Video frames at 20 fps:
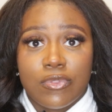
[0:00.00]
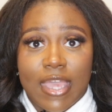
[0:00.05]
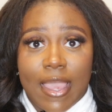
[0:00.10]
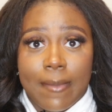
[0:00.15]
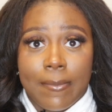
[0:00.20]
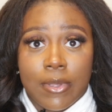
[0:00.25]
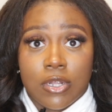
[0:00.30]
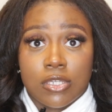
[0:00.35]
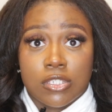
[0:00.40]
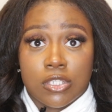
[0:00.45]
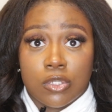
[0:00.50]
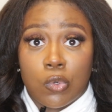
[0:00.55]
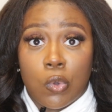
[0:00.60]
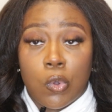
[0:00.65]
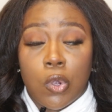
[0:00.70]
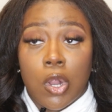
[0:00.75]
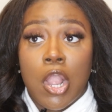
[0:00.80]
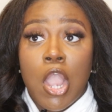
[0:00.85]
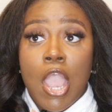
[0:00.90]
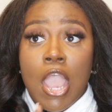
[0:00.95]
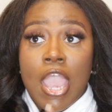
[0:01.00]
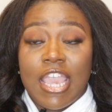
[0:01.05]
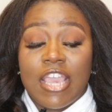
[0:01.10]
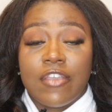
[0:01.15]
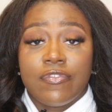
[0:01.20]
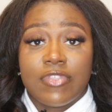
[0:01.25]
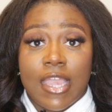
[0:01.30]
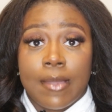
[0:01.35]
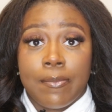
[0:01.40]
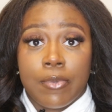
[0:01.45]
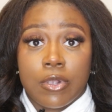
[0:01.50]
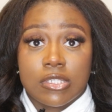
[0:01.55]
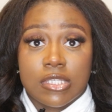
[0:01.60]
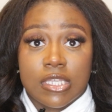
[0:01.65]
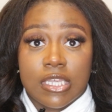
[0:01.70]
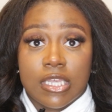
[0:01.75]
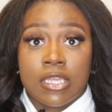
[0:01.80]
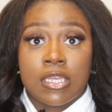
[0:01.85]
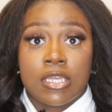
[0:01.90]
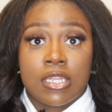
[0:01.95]
that person, or if that
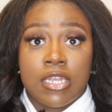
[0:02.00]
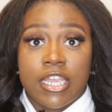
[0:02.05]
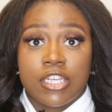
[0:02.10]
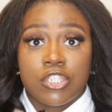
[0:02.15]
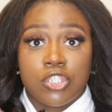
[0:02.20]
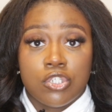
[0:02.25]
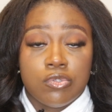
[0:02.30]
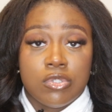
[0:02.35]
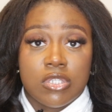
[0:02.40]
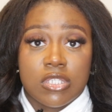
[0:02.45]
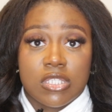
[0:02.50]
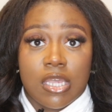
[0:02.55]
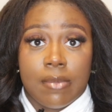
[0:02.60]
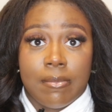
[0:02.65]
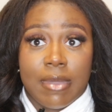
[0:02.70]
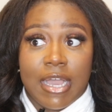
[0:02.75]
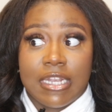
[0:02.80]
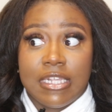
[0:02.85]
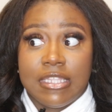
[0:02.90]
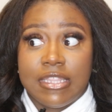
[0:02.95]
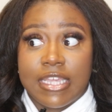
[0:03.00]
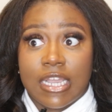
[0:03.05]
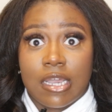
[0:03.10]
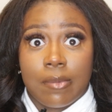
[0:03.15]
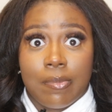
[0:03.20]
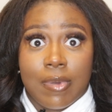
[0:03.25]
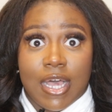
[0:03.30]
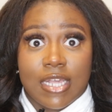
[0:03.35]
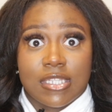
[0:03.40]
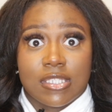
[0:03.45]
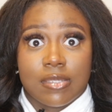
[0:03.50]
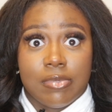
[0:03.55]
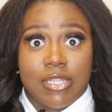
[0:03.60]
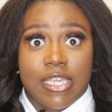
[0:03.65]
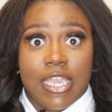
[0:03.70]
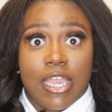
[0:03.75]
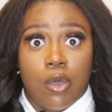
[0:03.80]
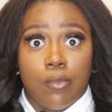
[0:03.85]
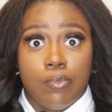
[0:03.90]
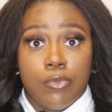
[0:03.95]
person can connect you to somebody that could
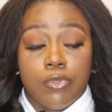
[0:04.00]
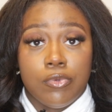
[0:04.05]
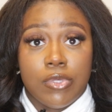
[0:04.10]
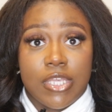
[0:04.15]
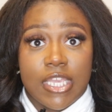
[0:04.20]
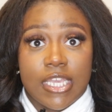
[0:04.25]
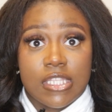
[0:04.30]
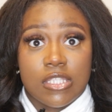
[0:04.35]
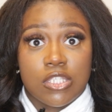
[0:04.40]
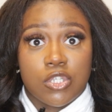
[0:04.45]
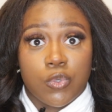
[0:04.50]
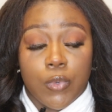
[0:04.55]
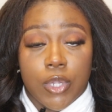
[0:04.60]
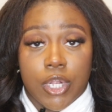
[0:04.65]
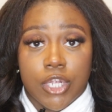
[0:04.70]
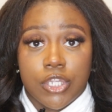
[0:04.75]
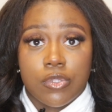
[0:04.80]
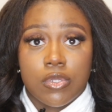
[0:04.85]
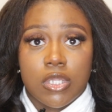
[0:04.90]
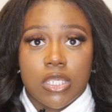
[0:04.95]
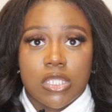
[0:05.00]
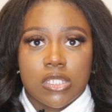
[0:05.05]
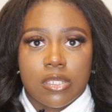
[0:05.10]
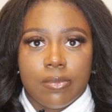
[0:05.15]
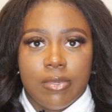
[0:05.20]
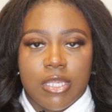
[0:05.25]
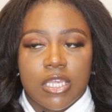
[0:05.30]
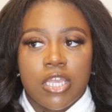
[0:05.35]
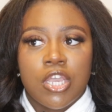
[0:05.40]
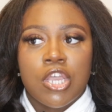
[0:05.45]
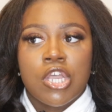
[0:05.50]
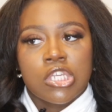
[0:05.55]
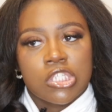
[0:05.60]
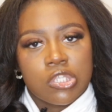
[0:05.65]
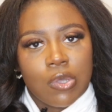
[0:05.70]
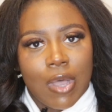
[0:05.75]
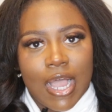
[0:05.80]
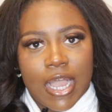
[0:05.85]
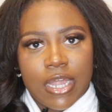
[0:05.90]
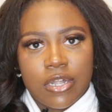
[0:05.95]
possibly help you get to where you need to be.
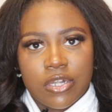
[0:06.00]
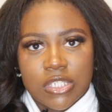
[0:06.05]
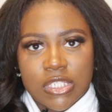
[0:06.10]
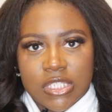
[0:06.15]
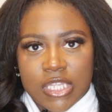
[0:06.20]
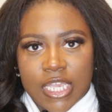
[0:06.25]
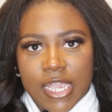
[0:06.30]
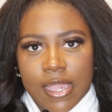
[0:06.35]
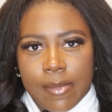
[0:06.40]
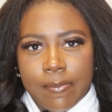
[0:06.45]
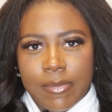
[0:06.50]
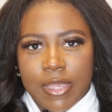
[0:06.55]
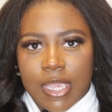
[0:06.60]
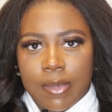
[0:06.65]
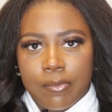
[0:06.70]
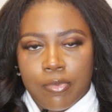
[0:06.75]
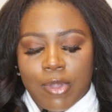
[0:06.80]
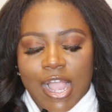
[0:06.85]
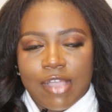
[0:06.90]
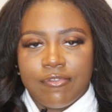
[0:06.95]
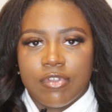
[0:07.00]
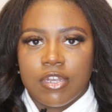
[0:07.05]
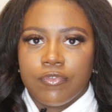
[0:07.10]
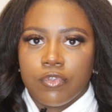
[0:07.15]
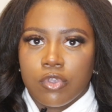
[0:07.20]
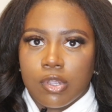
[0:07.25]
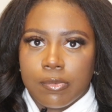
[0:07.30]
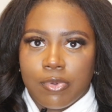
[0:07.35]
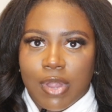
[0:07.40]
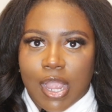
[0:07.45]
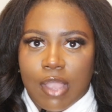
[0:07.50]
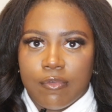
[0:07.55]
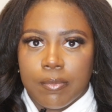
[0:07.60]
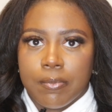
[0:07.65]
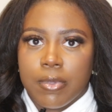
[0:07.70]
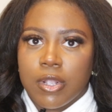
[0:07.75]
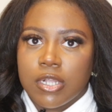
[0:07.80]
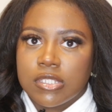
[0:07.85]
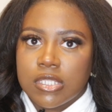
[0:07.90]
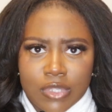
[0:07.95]
So I understand being private if you're a private
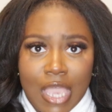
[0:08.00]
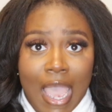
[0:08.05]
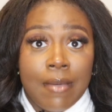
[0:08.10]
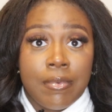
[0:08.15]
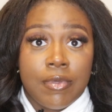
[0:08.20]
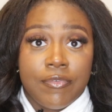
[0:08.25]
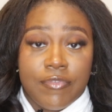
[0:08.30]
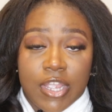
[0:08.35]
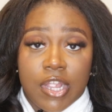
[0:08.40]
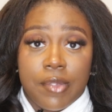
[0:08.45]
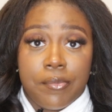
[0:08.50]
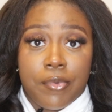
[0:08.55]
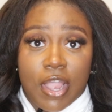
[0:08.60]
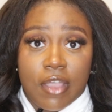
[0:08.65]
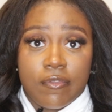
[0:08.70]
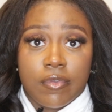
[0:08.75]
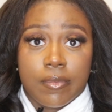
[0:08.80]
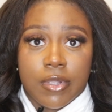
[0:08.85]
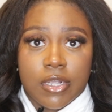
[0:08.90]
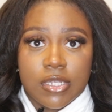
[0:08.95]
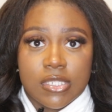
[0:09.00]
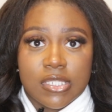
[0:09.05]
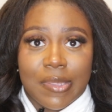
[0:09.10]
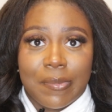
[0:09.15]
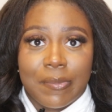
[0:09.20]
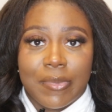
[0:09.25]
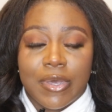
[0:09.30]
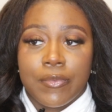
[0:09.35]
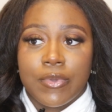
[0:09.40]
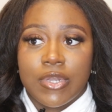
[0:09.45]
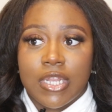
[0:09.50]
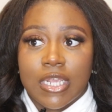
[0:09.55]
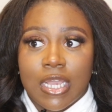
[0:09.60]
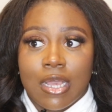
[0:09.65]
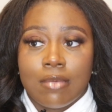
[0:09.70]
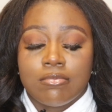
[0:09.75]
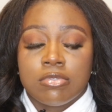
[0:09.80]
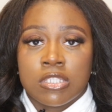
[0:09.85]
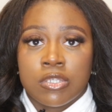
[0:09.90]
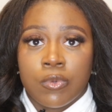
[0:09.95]
person. I'm a very private person, but when it
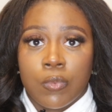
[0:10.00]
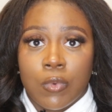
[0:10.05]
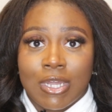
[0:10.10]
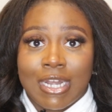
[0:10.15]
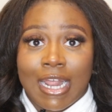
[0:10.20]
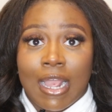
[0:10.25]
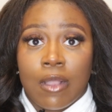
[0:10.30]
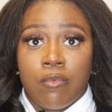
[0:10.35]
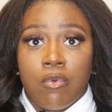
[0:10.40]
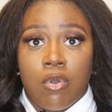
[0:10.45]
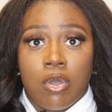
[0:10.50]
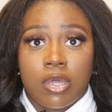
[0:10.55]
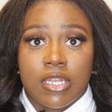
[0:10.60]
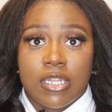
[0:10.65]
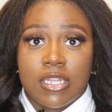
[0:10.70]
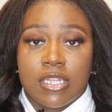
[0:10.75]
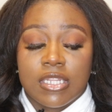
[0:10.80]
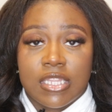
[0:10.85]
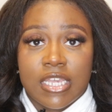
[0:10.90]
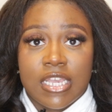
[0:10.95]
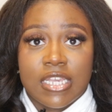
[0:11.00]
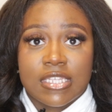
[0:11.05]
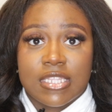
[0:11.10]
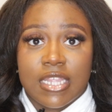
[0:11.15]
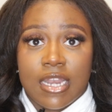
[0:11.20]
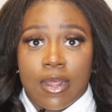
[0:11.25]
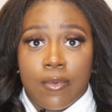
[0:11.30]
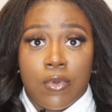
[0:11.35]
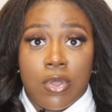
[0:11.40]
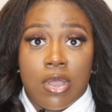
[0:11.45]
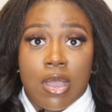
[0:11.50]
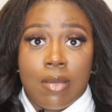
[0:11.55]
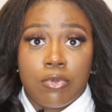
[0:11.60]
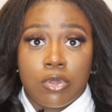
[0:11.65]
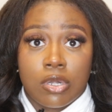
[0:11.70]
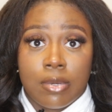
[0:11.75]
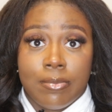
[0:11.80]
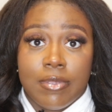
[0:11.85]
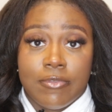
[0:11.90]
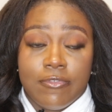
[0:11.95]
comes to what I want and things that I want, I'm
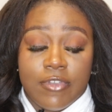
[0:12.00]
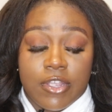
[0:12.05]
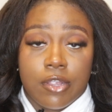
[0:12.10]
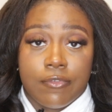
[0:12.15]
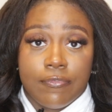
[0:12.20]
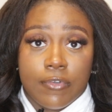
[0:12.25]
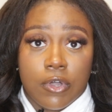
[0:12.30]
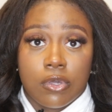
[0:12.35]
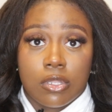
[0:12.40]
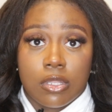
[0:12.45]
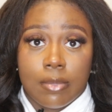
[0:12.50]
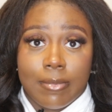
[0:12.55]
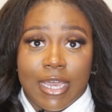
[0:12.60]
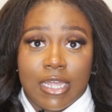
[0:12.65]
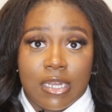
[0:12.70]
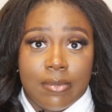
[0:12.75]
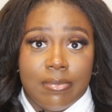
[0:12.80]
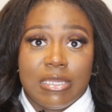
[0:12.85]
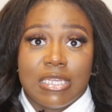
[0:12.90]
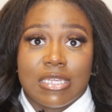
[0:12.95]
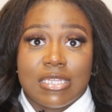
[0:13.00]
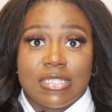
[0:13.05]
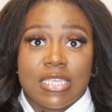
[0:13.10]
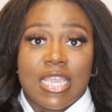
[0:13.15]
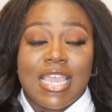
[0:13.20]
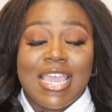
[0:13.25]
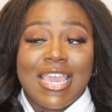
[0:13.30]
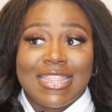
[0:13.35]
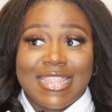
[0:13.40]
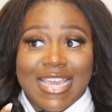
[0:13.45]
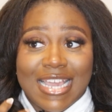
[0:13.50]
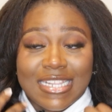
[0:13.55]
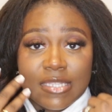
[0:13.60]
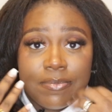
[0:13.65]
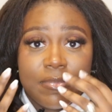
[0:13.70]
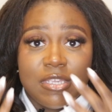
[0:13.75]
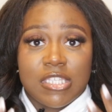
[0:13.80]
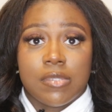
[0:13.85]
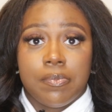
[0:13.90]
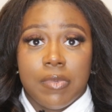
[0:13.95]
going to be very vocal about it, because that's
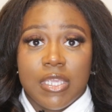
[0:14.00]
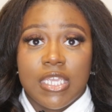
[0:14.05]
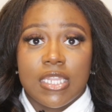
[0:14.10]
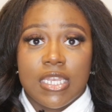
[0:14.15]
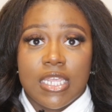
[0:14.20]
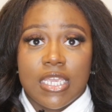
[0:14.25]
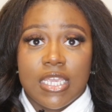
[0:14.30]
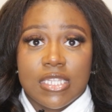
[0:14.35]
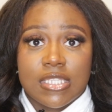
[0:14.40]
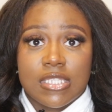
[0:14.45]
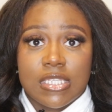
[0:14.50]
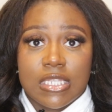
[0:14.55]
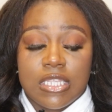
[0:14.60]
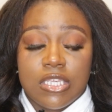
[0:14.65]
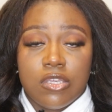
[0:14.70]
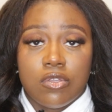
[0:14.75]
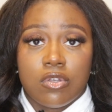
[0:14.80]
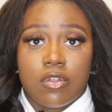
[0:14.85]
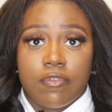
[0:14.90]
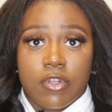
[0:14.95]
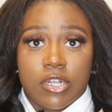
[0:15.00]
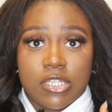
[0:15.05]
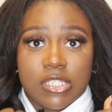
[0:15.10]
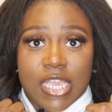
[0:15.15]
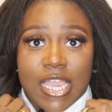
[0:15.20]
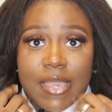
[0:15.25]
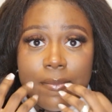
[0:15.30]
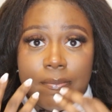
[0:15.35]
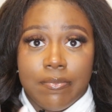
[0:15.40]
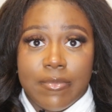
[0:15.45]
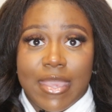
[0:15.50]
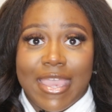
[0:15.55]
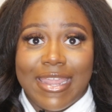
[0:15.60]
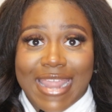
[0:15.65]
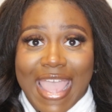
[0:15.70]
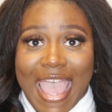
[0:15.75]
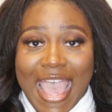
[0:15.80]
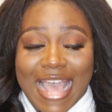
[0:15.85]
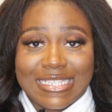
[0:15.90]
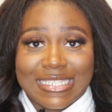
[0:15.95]
me speaking it into the universe and
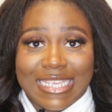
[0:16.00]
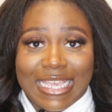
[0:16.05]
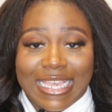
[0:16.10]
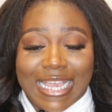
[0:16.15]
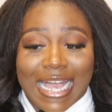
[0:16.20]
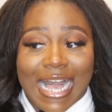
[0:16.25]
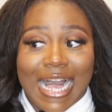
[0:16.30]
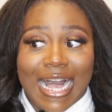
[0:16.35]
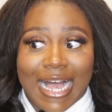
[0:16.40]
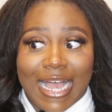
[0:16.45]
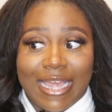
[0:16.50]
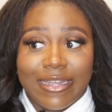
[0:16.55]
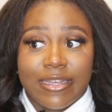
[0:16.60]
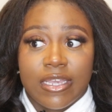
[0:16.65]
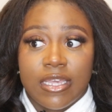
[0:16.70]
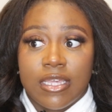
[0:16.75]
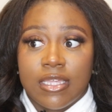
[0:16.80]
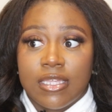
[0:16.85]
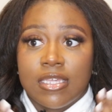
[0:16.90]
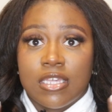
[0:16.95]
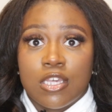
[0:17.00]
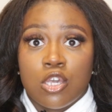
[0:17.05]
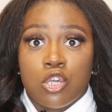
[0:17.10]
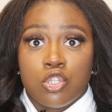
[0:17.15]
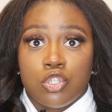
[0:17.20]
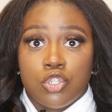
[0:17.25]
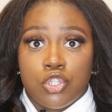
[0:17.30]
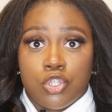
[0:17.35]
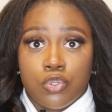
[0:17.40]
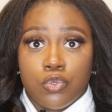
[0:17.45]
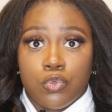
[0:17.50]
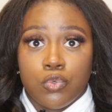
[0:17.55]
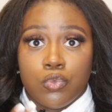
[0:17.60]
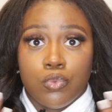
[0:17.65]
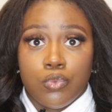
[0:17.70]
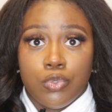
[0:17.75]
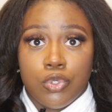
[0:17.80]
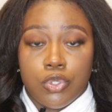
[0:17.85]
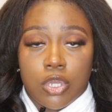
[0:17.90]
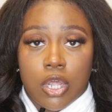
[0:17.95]
asking God
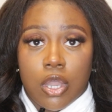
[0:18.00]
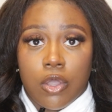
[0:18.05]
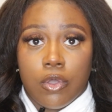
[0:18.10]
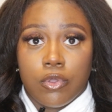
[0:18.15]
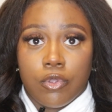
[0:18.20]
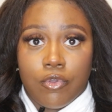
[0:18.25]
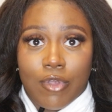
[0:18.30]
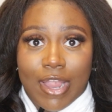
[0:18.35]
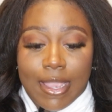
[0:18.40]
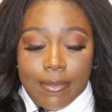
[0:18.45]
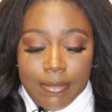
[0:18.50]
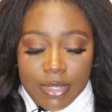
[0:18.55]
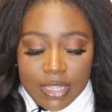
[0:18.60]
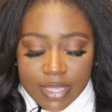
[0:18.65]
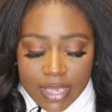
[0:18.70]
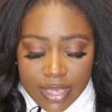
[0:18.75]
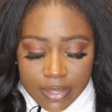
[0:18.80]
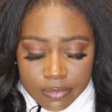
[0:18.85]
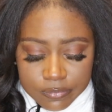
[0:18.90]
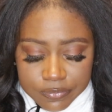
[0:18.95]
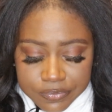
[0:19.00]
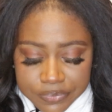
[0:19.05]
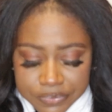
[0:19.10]
to, grant me that.